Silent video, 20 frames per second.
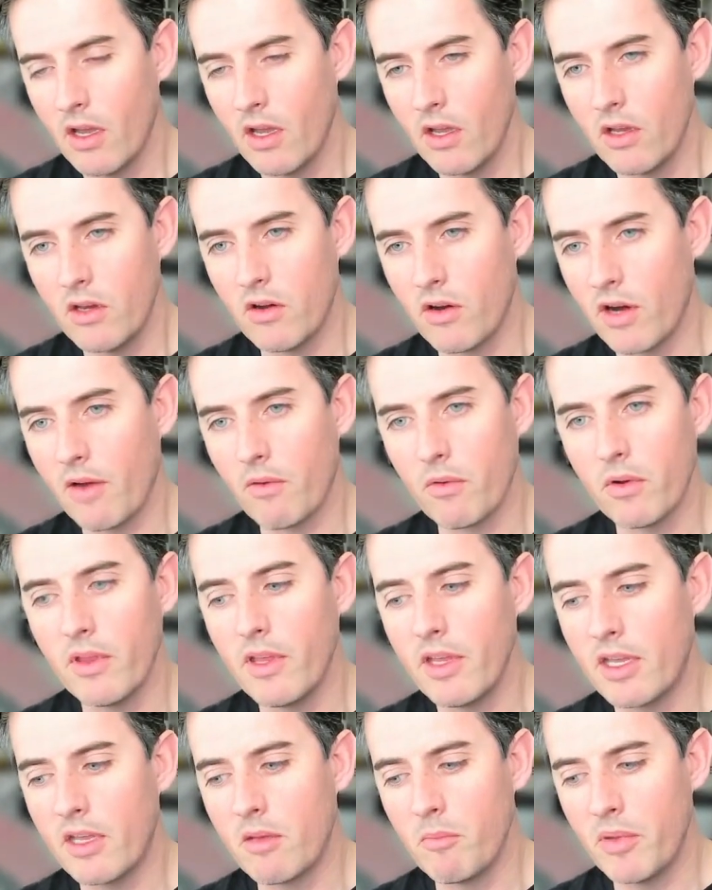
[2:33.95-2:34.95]
you're not
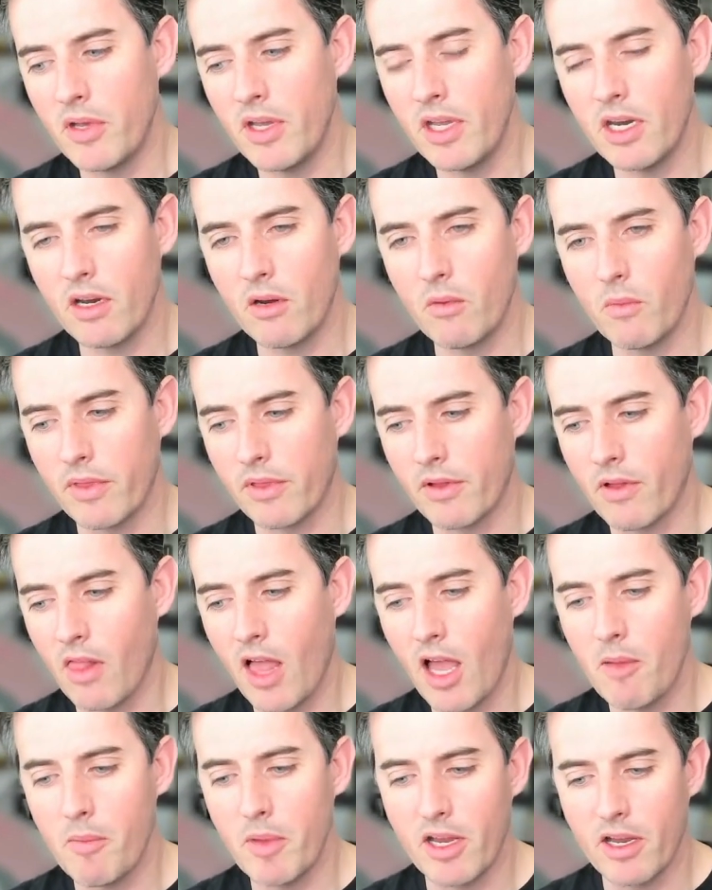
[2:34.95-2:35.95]
really competing with
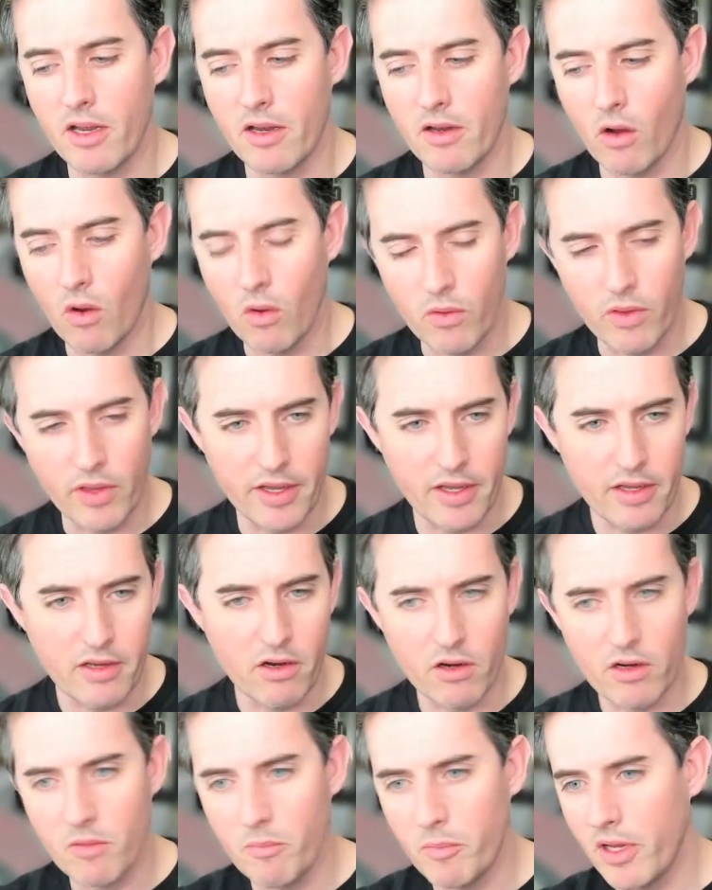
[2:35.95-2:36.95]
climbing only.
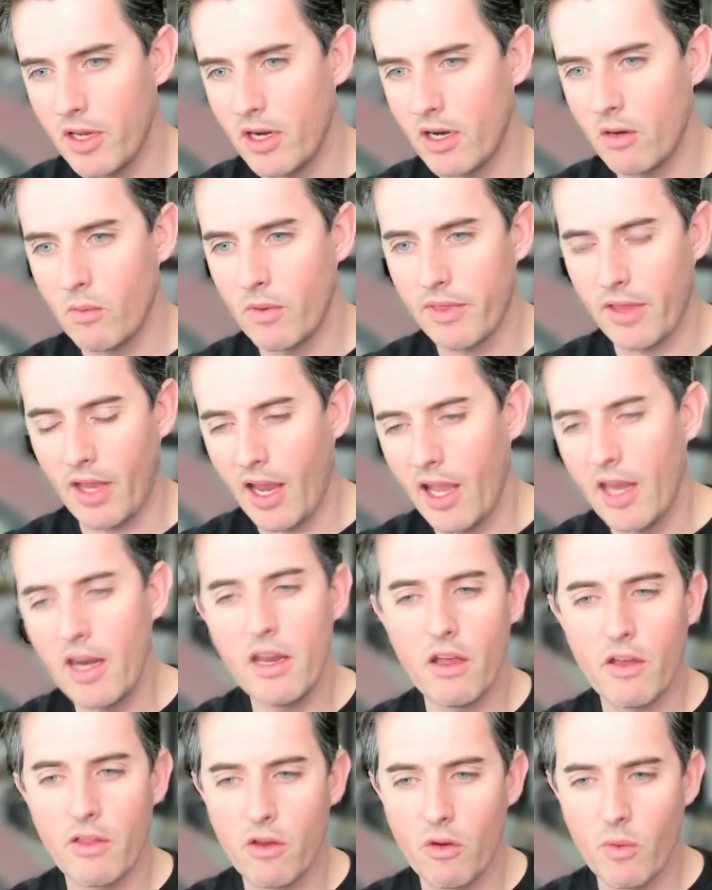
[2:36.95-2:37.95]
You're competing with
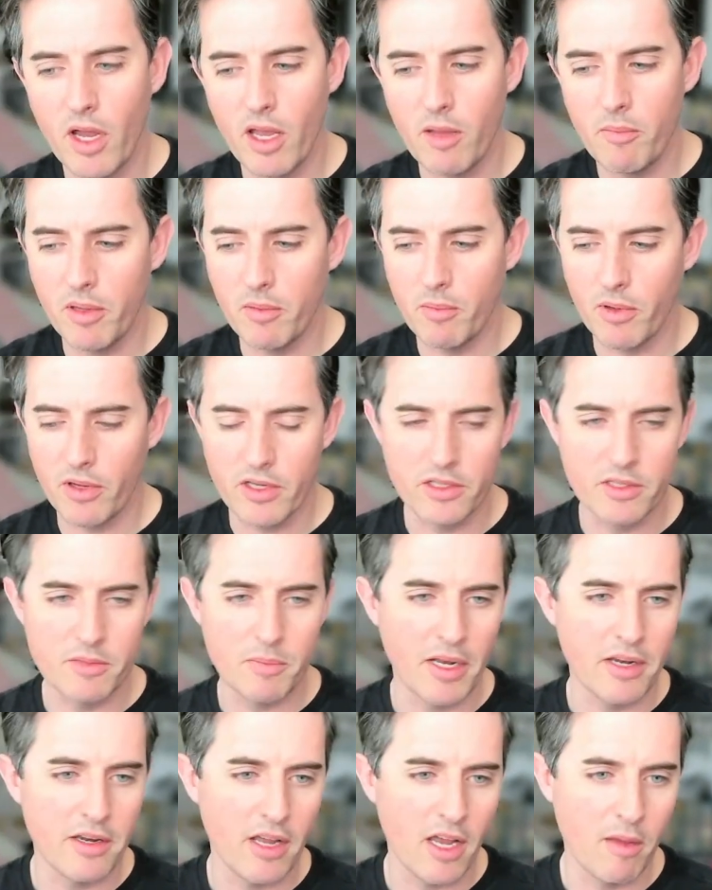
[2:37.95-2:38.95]
any other way people can
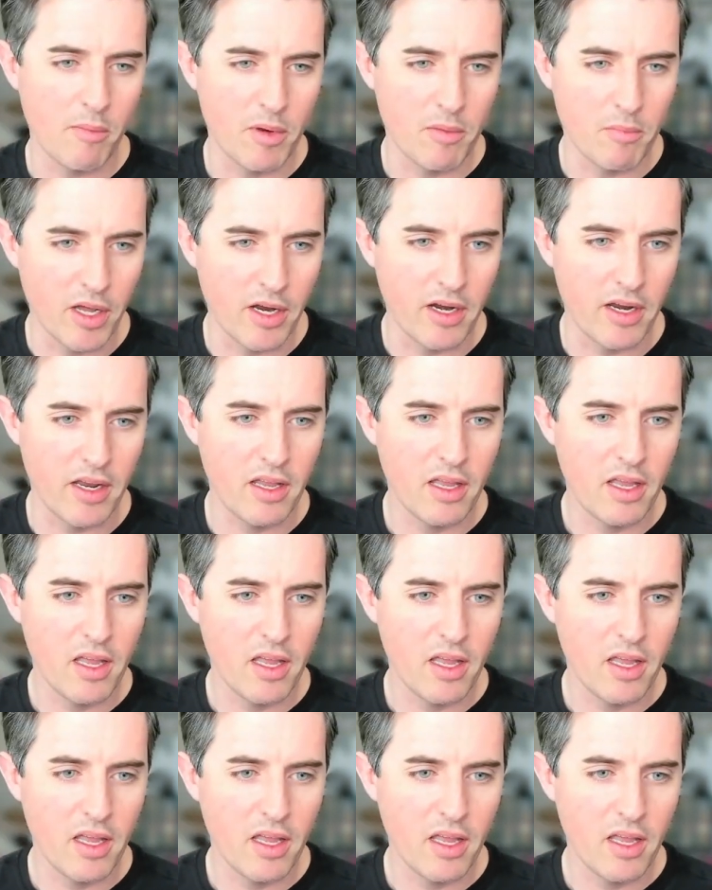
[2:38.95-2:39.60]
spend time and money.